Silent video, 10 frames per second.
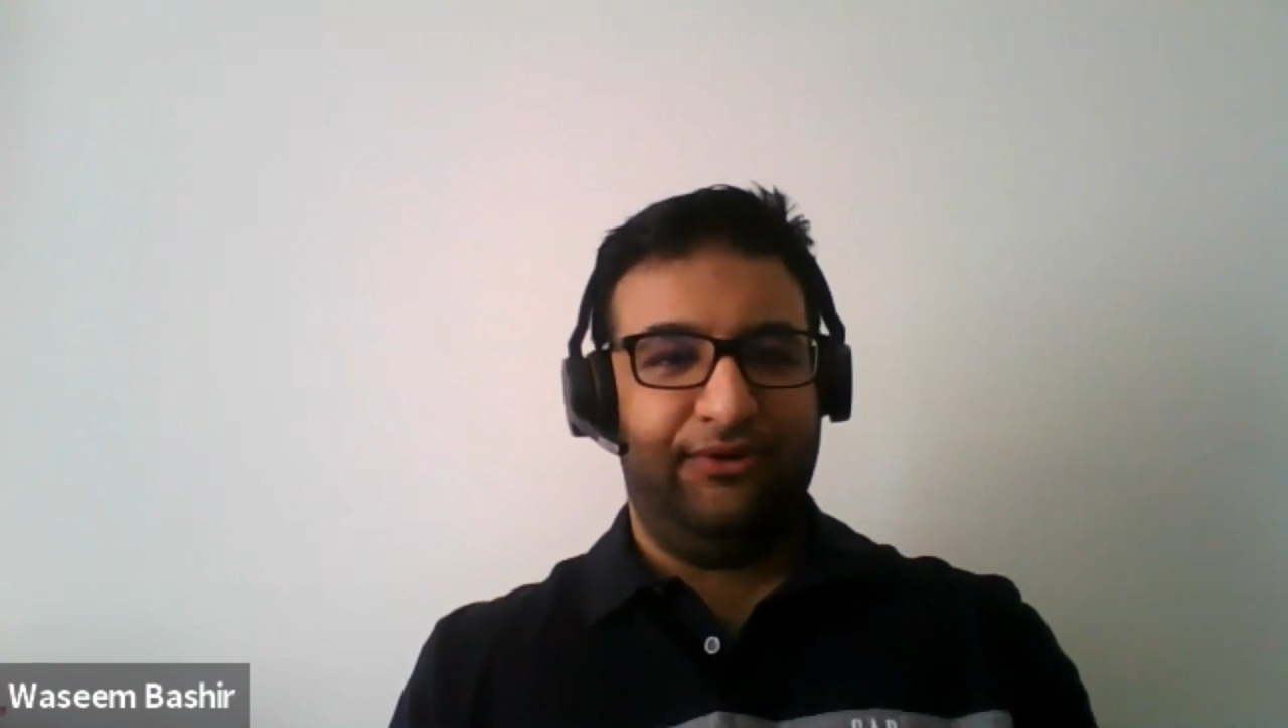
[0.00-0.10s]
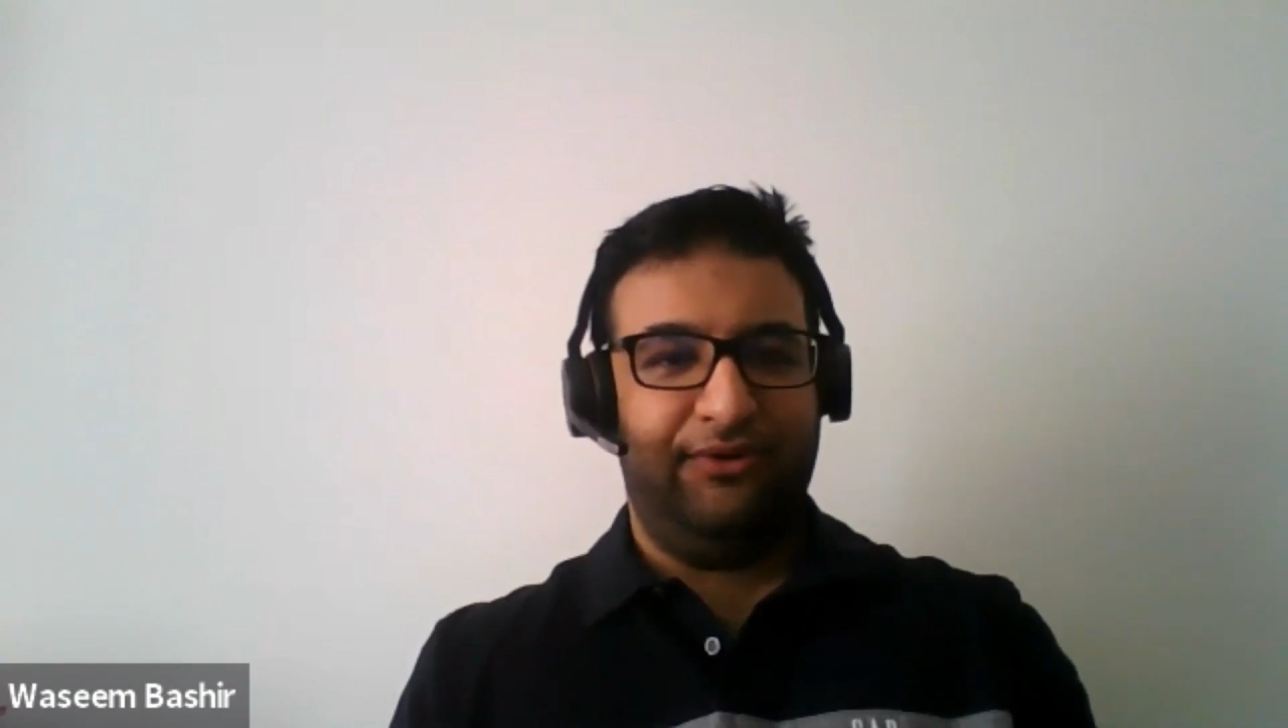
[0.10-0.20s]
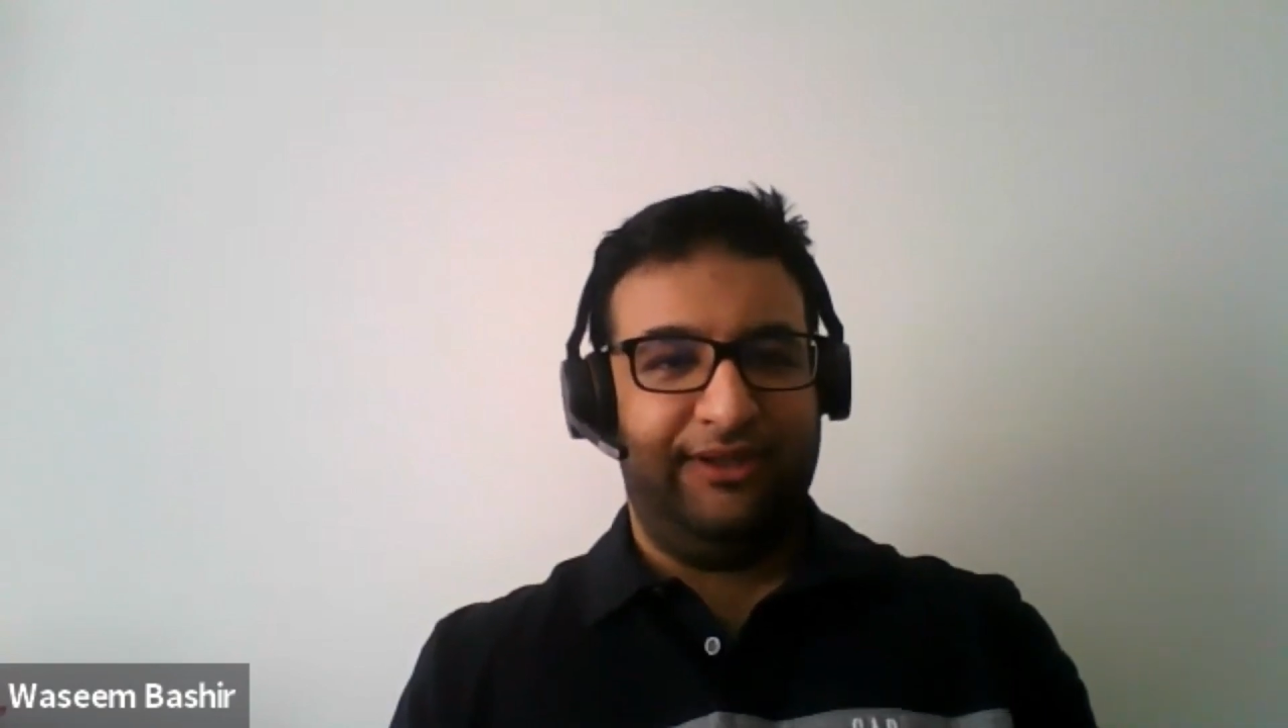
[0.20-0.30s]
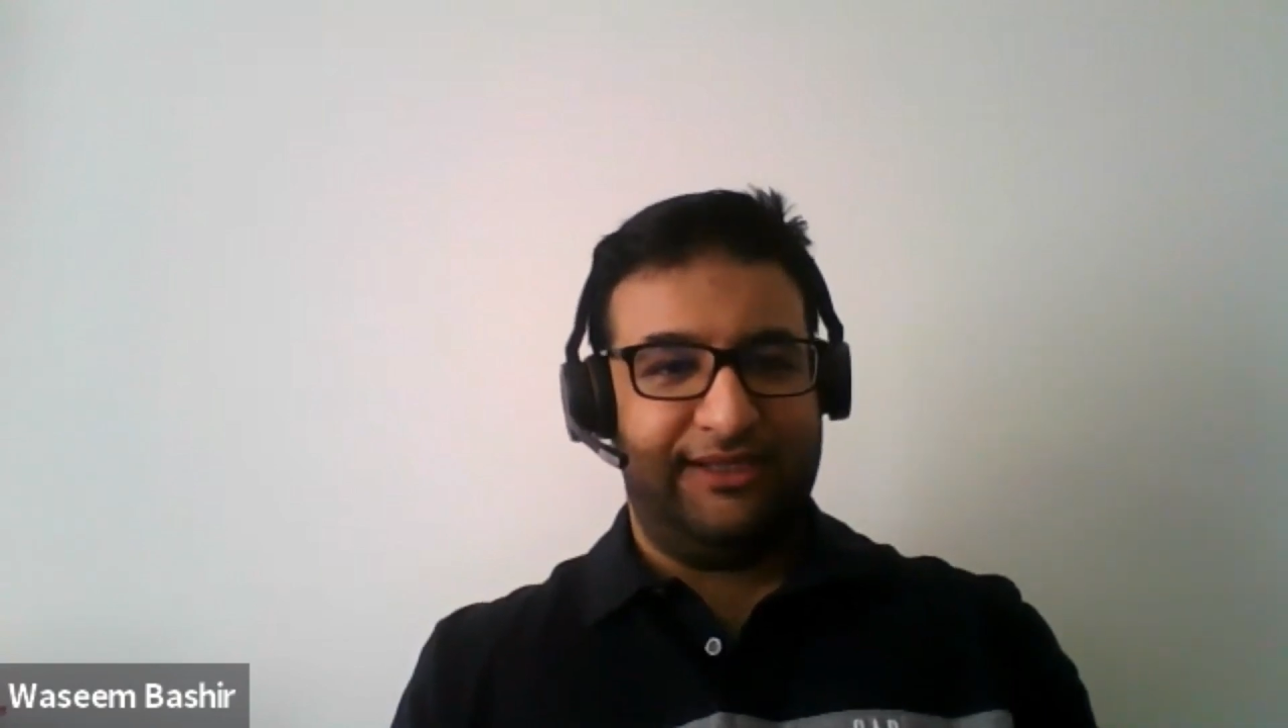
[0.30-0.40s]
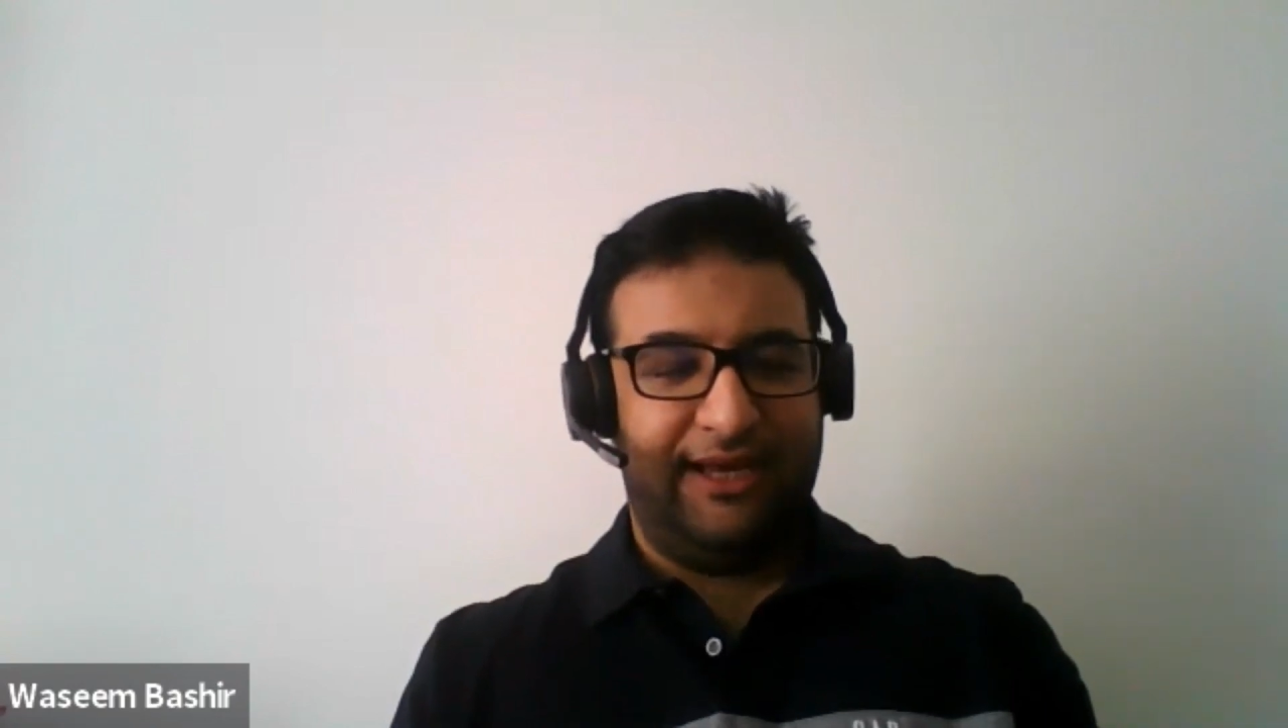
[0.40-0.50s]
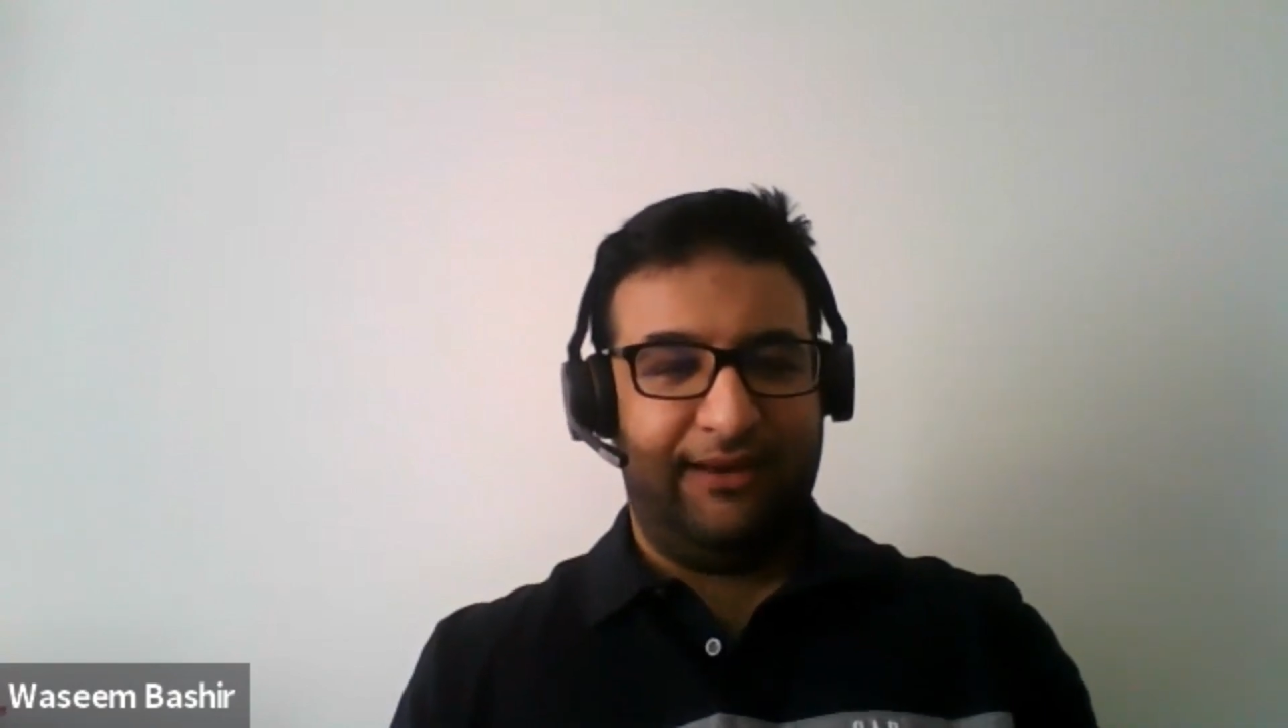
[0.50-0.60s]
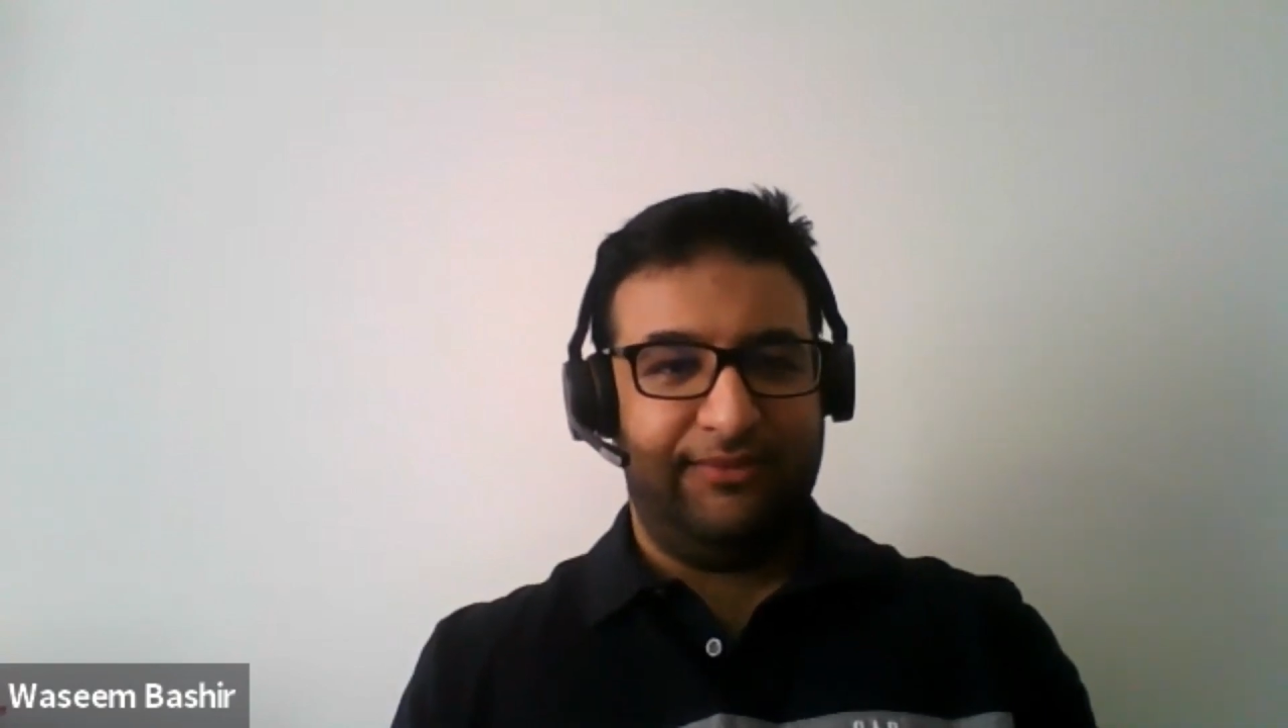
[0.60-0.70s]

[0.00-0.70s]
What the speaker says: doing the same